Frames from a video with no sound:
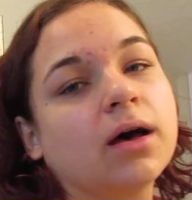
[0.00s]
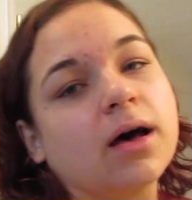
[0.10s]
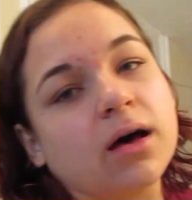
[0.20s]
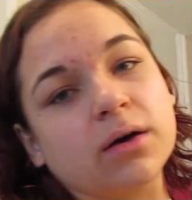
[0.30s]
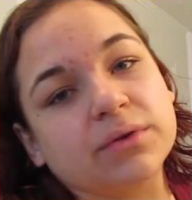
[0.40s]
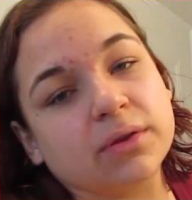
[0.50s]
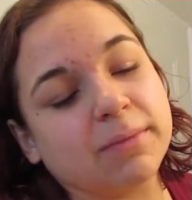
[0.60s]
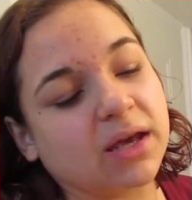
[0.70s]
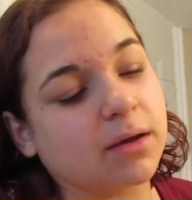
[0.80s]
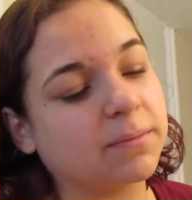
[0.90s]
uh, with the
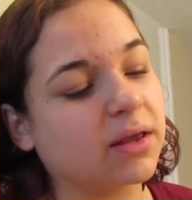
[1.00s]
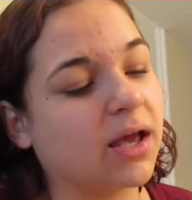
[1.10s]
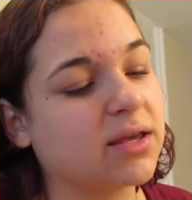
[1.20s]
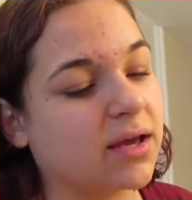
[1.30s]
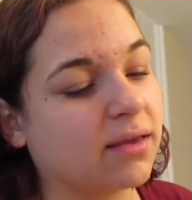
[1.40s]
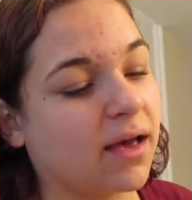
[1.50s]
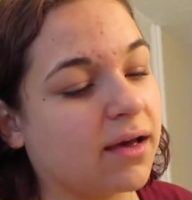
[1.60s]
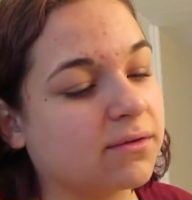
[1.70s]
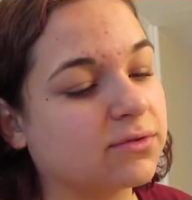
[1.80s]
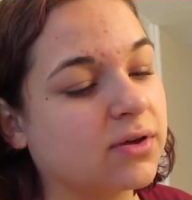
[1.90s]
makeup I tend to
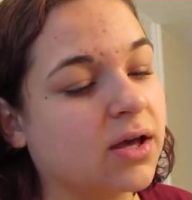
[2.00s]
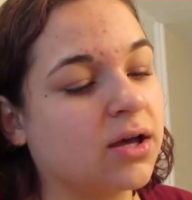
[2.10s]
have